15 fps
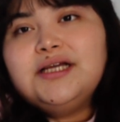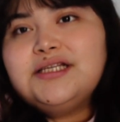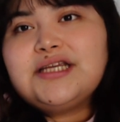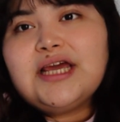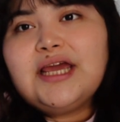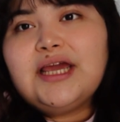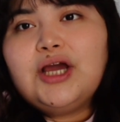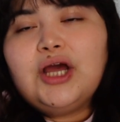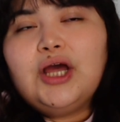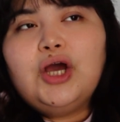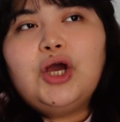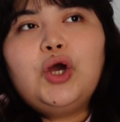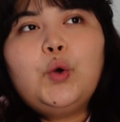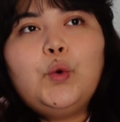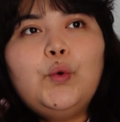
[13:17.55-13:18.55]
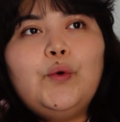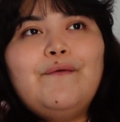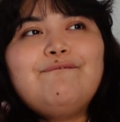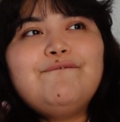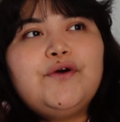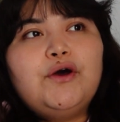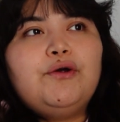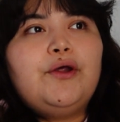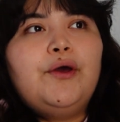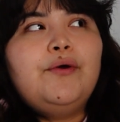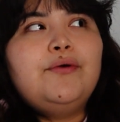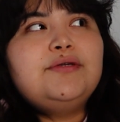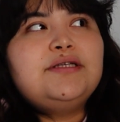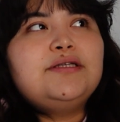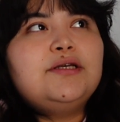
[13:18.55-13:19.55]
take cool
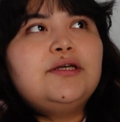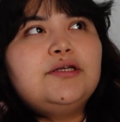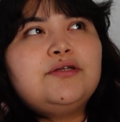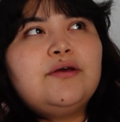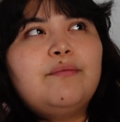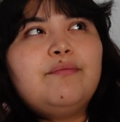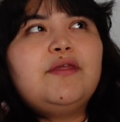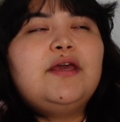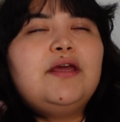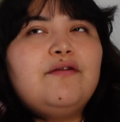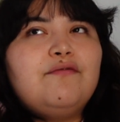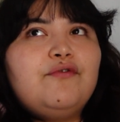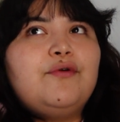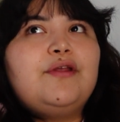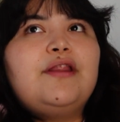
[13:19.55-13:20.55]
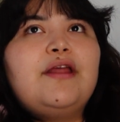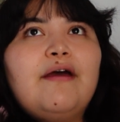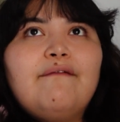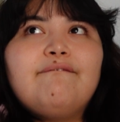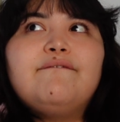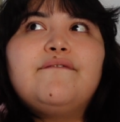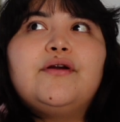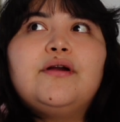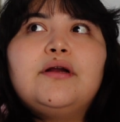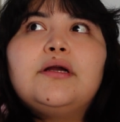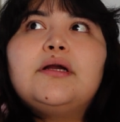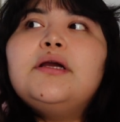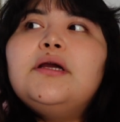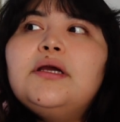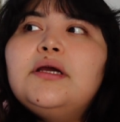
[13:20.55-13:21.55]
photos. So I'm thinking of doing that
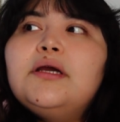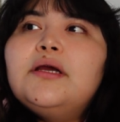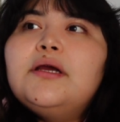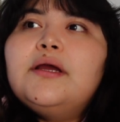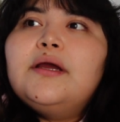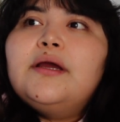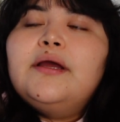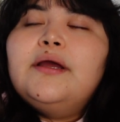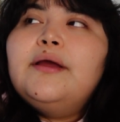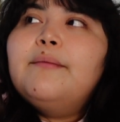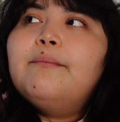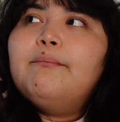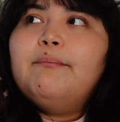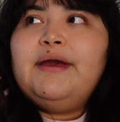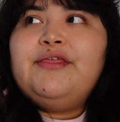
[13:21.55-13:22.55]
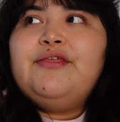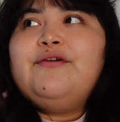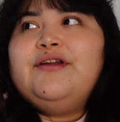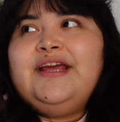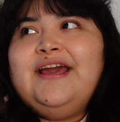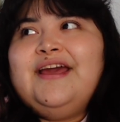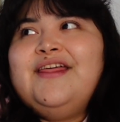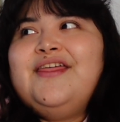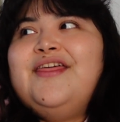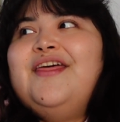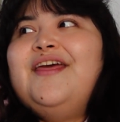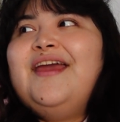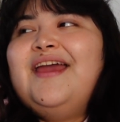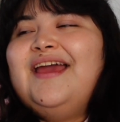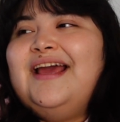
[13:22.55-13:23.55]
for my 30th,
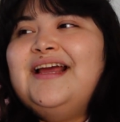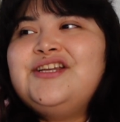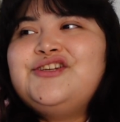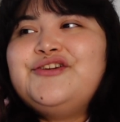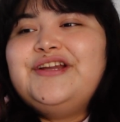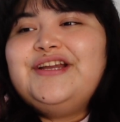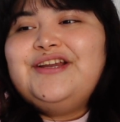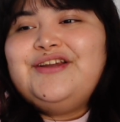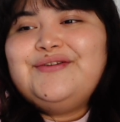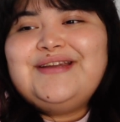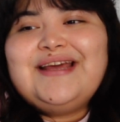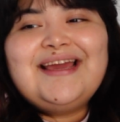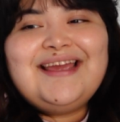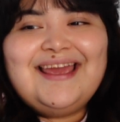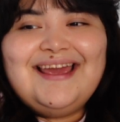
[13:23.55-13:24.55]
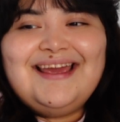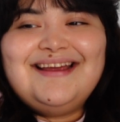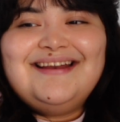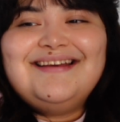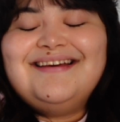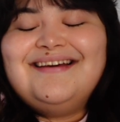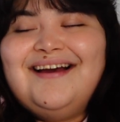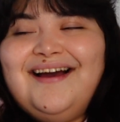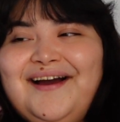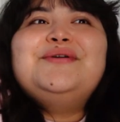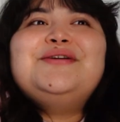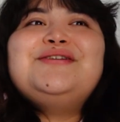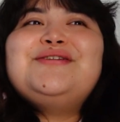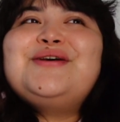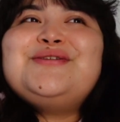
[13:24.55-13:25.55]
entering a new decade,
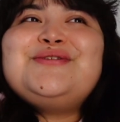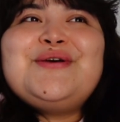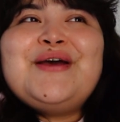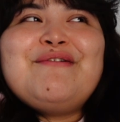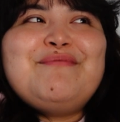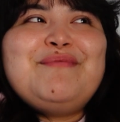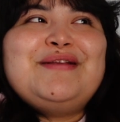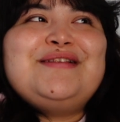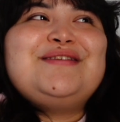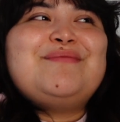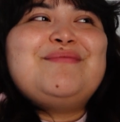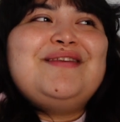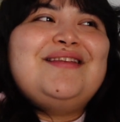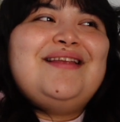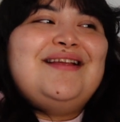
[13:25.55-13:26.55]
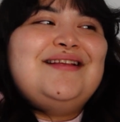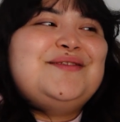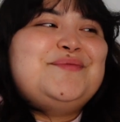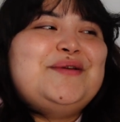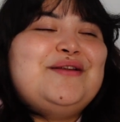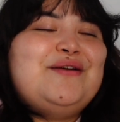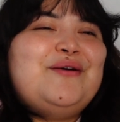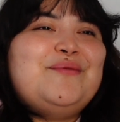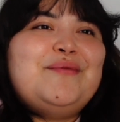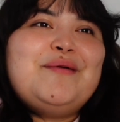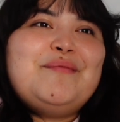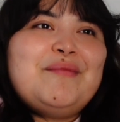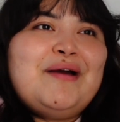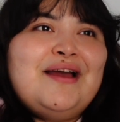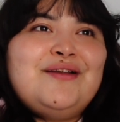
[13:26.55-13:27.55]
which has also have been something that's been on my
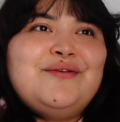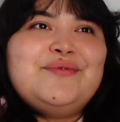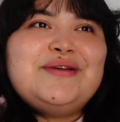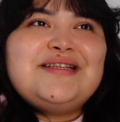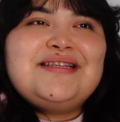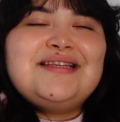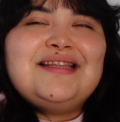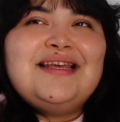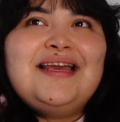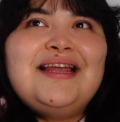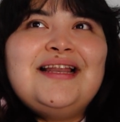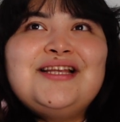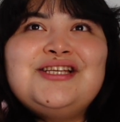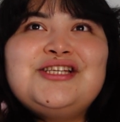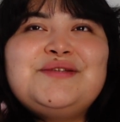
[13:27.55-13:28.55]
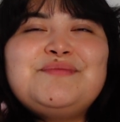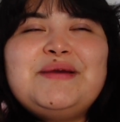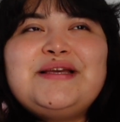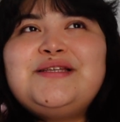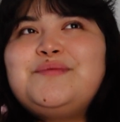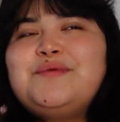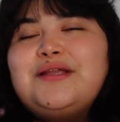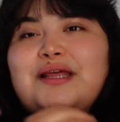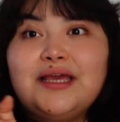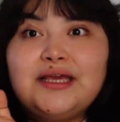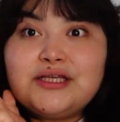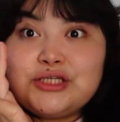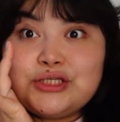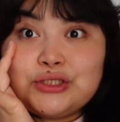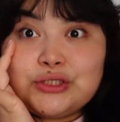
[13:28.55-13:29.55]
mind recently, and it just makes me
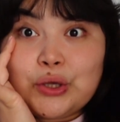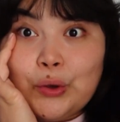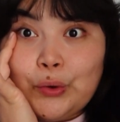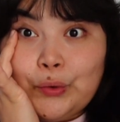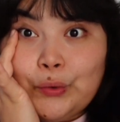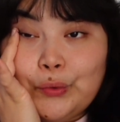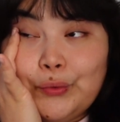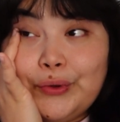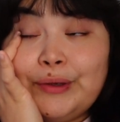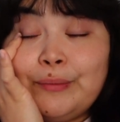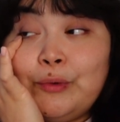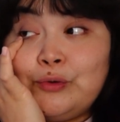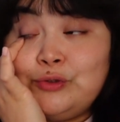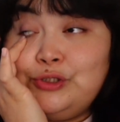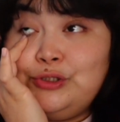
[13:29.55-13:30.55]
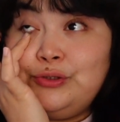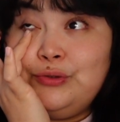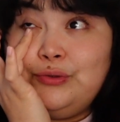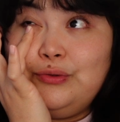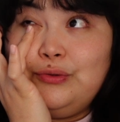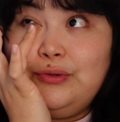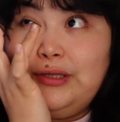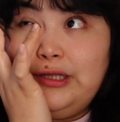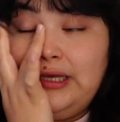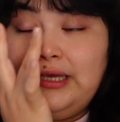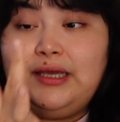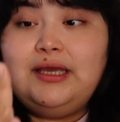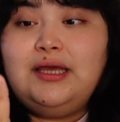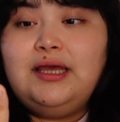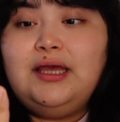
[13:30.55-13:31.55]
like so emotional,
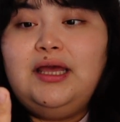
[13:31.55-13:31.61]
like,